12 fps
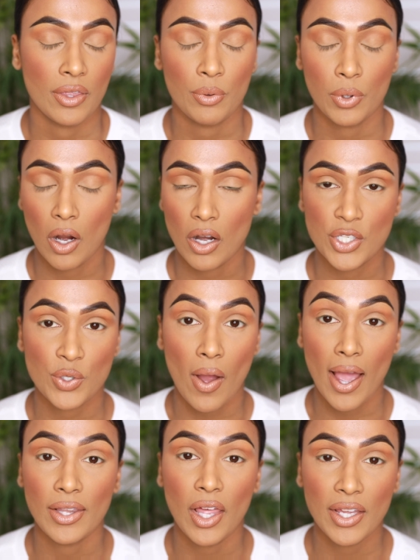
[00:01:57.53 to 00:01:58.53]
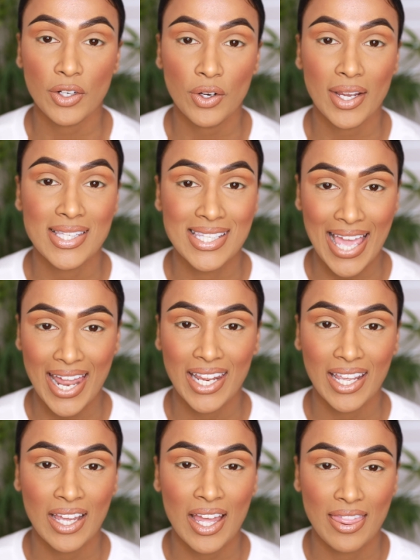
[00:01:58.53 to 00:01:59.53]
regards to eyeliner is
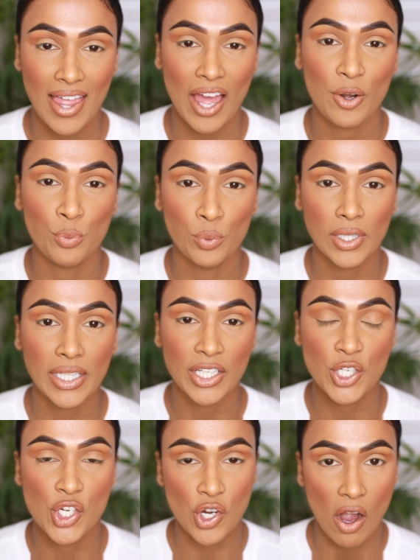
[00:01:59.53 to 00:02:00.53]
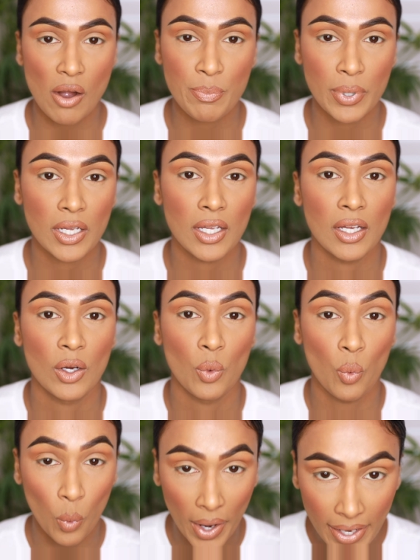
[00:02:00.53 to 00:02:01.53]
getting that really sharp
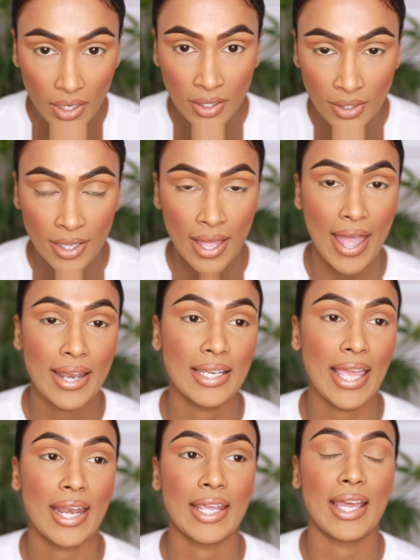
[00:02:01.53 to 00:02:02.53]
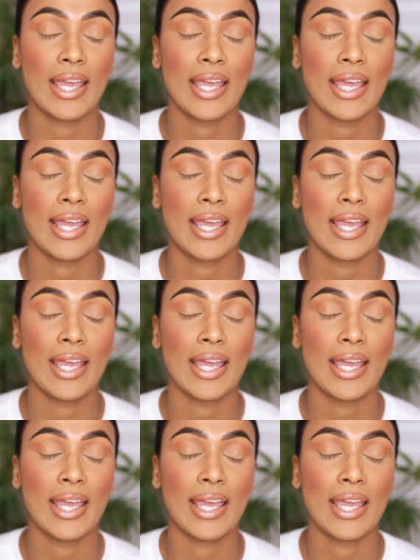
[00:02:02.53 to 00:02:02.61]
wing and getting